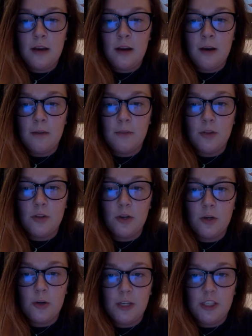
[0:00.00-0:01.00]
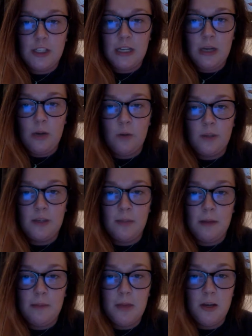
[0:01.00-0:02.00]
The third question, what did
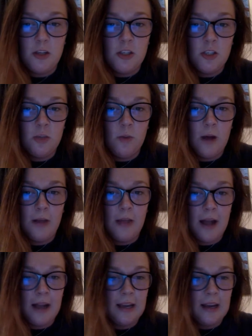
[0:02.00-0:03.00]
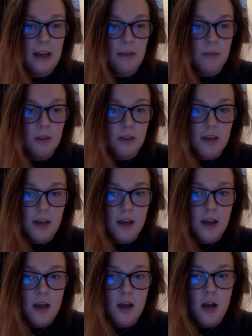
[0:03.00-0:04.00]
my peers do well that I can emulate?
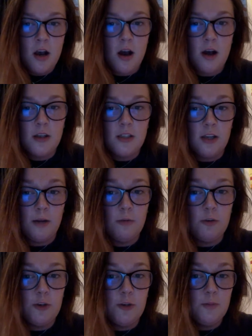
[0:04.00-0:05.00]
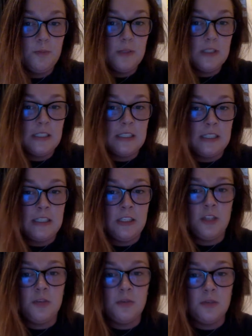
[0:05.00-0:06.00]
Some groups didn't
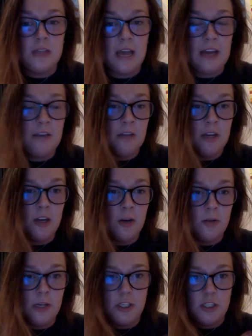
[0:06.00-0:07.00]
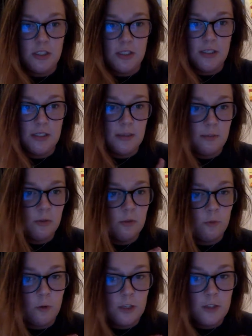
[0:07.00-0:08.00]
use any video, they just did
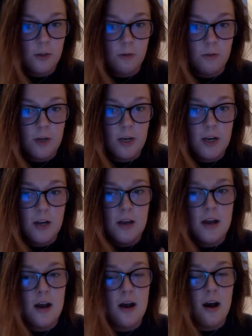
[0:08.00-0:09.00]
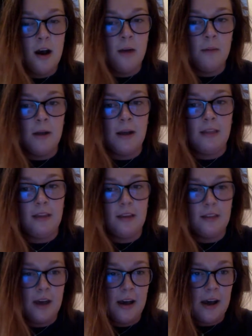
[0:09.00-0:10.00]
simple voiceover. I
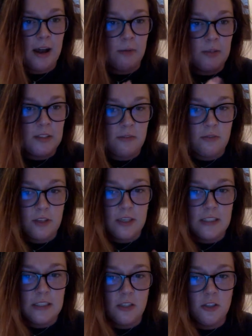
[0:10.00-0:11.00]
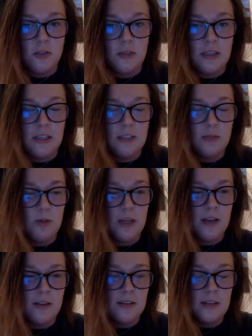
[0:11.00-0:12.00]
think that I would definitely consider doing this
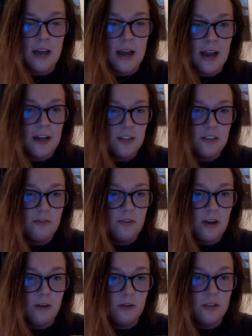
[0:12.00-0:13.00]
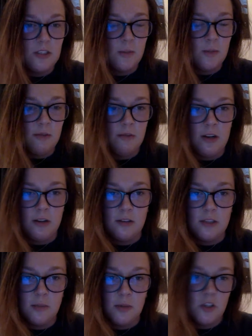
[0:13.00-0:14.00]
because I actually found some of the
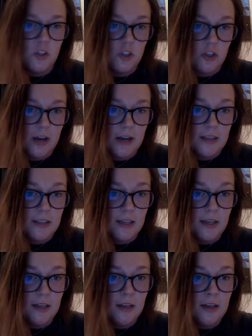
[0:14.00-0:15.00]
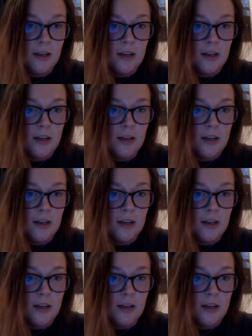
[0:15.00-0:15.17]
videos to be distracting,